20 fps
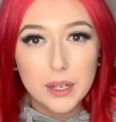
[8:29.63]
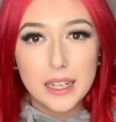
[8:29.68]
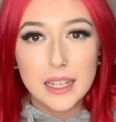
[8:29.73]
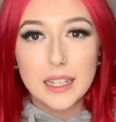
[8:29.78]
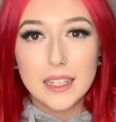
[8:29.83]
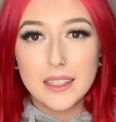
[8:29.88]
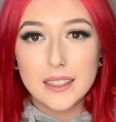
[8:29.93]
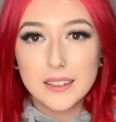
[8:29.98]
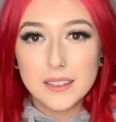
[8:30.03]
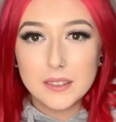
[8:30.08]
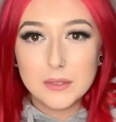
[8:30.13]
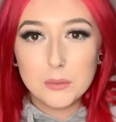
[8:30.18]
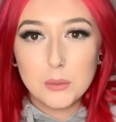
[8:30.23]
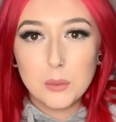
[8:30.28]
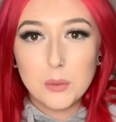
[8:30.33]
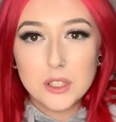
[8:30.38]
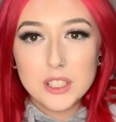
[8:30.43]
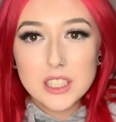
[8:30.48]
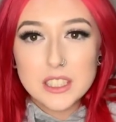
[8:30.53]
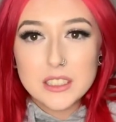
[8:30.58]
He
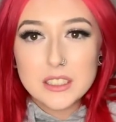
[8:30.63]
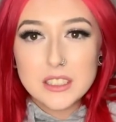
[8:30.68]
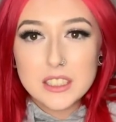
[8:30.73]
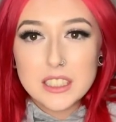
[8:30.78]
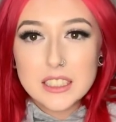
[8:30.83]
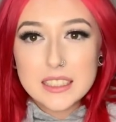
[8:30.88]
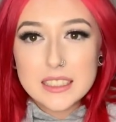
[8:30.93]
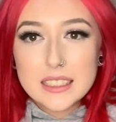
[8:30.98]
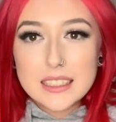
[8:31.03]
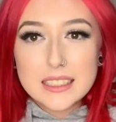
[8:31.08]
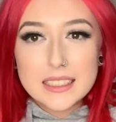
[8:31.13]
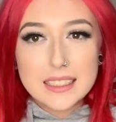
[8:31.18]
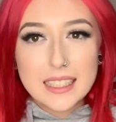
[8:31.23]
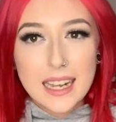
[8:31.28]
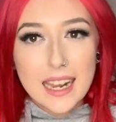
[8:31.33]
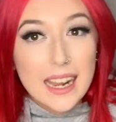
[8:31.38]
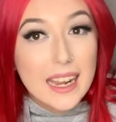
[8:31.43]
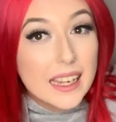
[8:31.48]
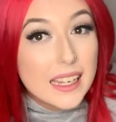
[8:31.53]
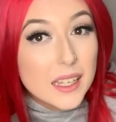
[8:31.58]
wanted to
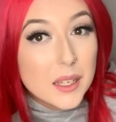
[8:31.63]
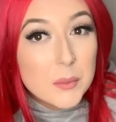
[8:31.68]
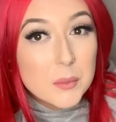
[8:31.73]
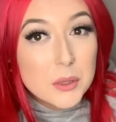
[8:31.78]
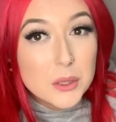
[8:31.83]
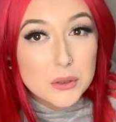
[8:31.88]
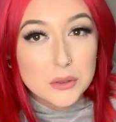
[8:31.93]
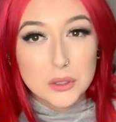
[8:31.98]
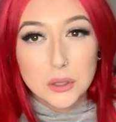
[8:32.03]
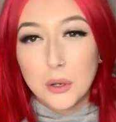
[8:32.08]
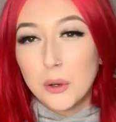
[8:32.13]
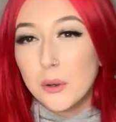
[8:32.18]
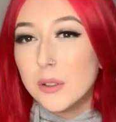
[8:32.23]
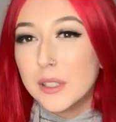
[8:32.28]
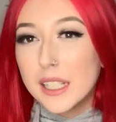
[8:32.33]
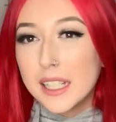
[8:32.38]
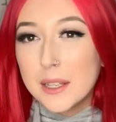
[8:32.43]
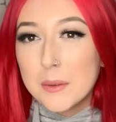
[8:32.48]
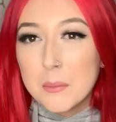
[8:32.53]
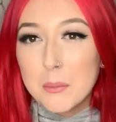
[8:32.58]
scare him or taunt
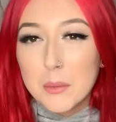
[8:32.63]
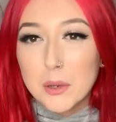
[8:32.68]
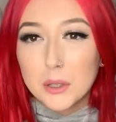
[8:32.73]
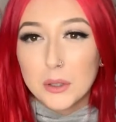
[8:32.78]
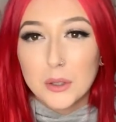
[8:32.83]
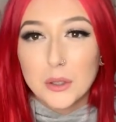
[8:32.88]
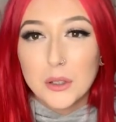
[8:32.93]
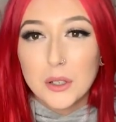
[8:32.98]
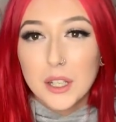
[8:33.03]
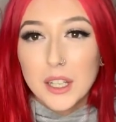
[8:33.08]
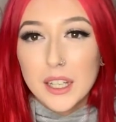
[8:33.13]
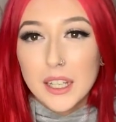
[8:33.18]
him, or